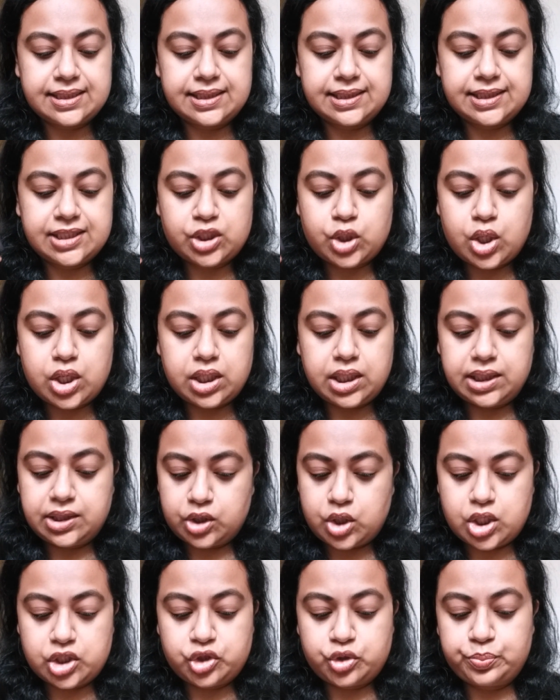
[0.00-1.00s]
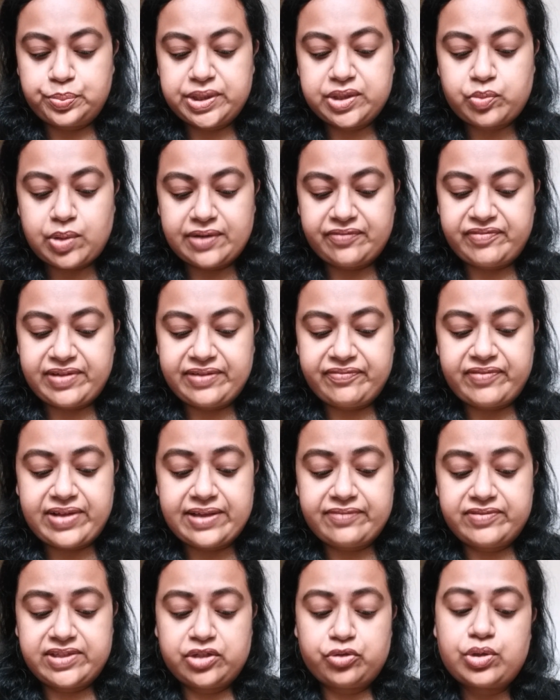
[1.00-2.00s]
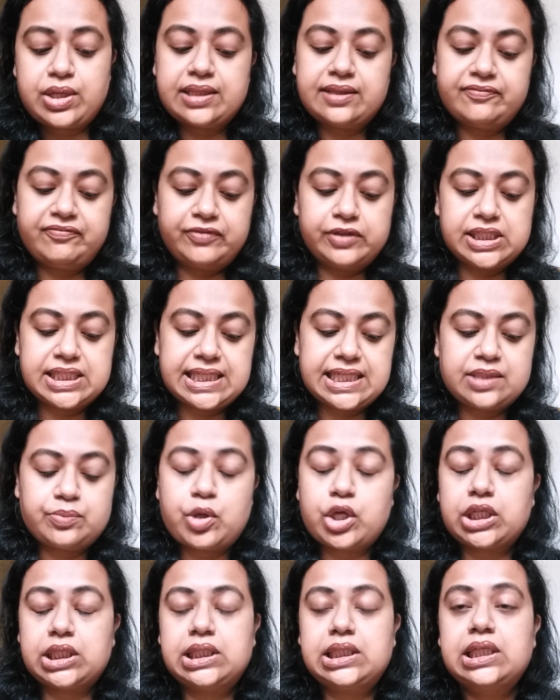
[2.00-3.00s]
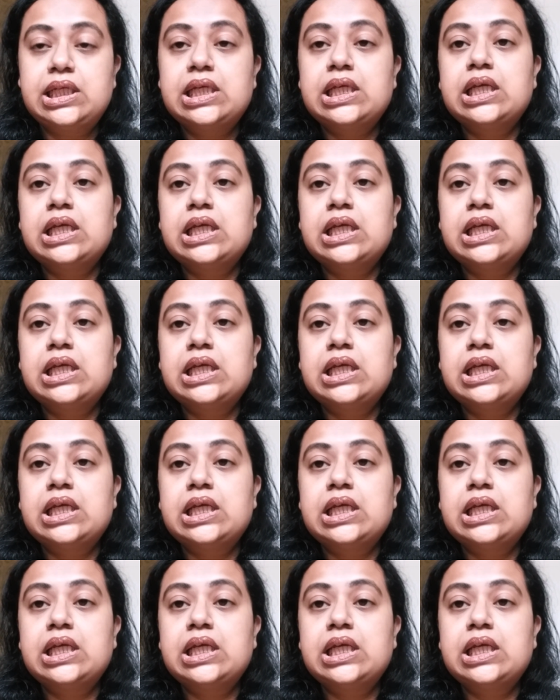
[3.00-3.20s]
It costs rupees 1550, and the full size bottle